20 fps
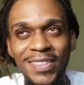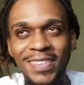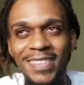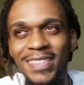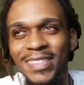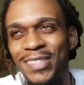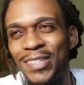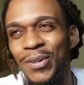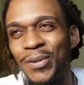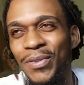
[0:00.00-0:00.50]
I
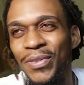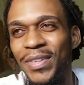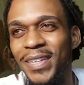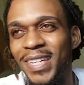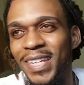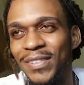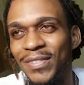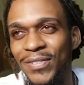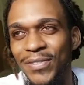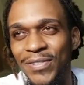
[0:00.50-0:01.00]
don't
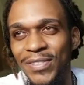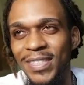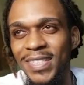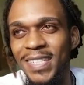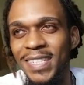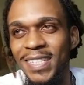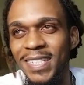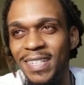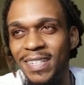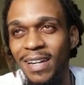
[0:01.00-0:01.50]
think I've ever
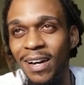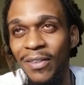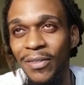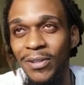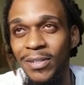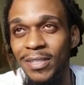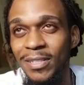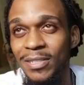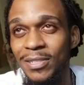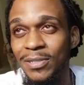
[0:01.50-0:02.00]
seen any
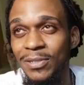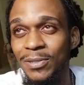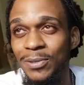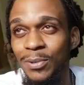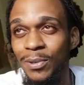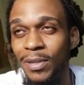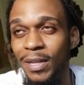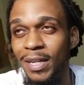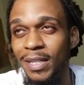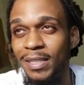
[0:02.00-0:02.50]
other disc to
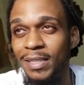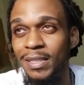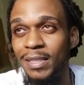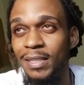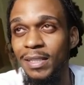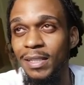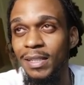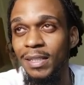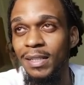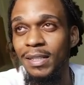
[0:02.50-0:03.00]
do that.
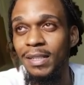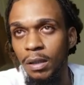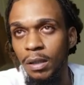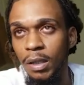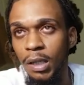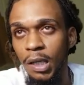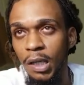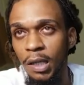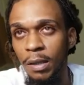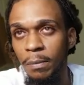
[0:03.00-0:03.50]

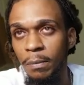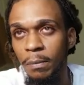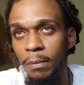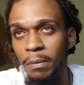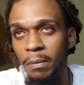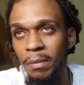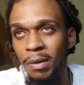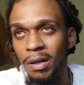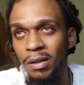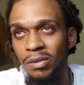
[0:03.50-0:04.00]

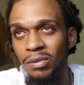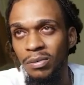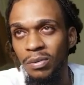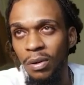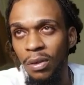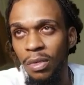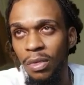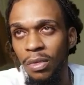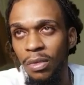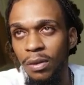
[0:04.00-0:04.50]
Came
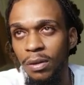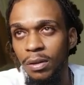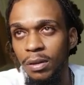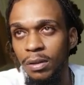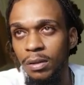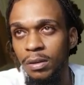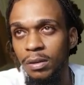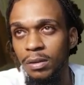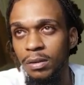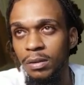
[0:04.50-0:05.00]
out
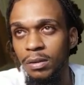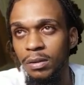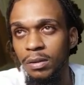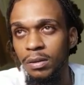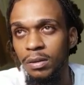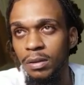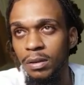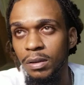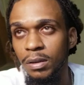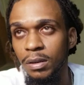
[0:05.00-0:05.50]

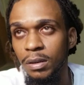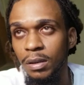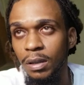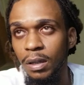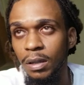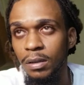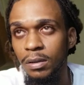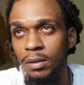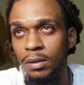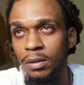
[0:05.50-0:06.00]

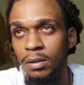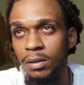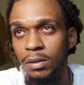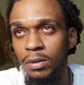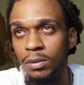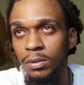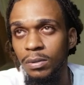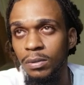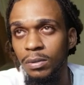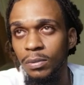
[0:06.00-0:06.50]

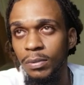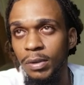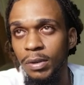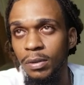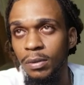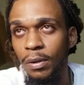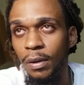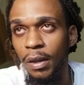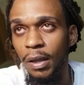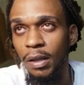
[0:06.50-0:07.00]
console. We
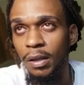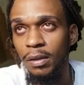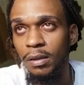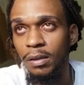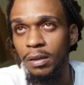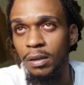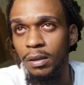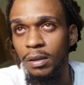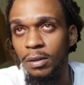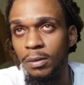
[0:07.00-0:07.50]
know
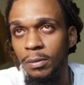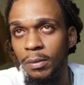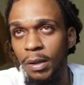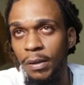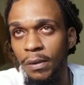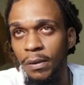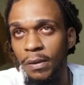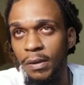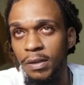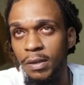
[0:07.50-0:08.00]
that color.
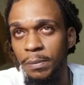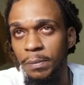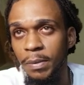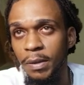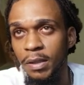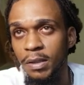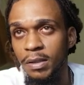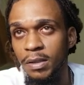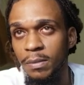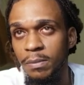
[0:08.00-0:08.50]
I think there's a
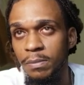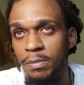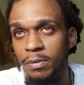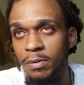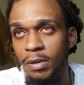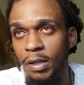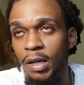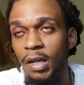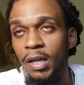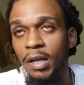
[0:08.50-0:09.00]
painting
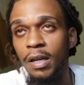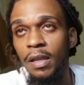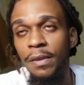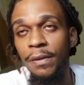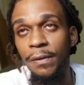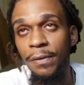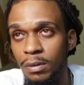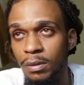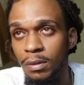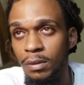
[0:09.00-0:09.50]
program.
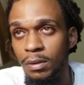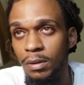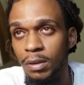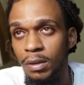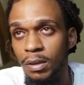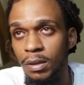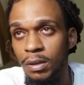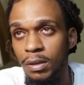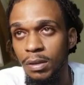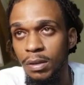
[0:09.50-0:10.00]

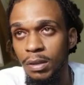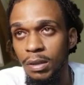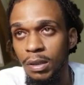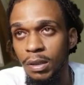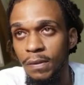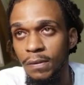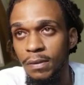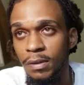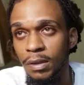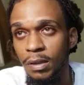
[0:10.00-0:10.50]

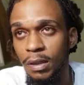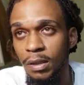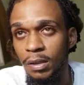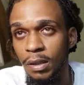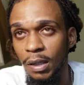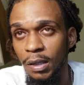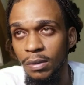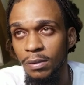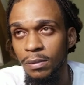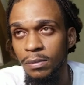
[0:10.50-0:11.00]
Sleeve
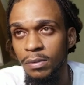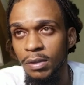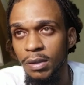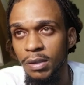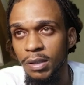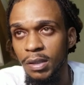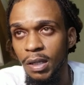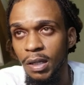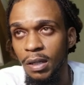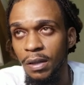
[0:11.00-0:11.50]
select. I don't
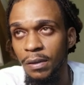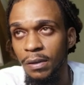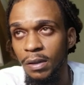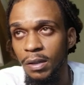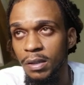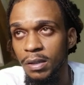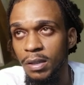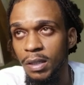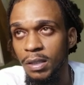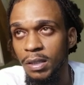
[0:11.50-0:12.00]
really see
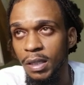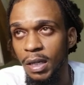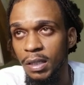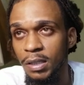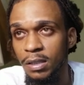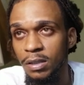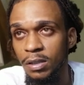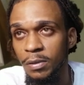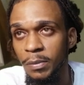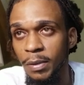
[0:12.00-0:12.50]
anything else that's
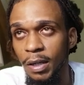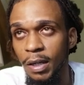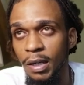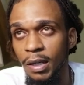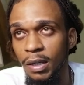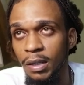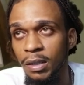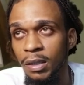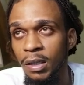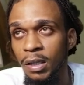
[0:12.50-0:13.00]
catching to my
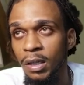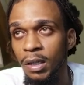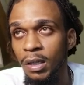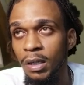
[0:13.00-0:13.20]
eye.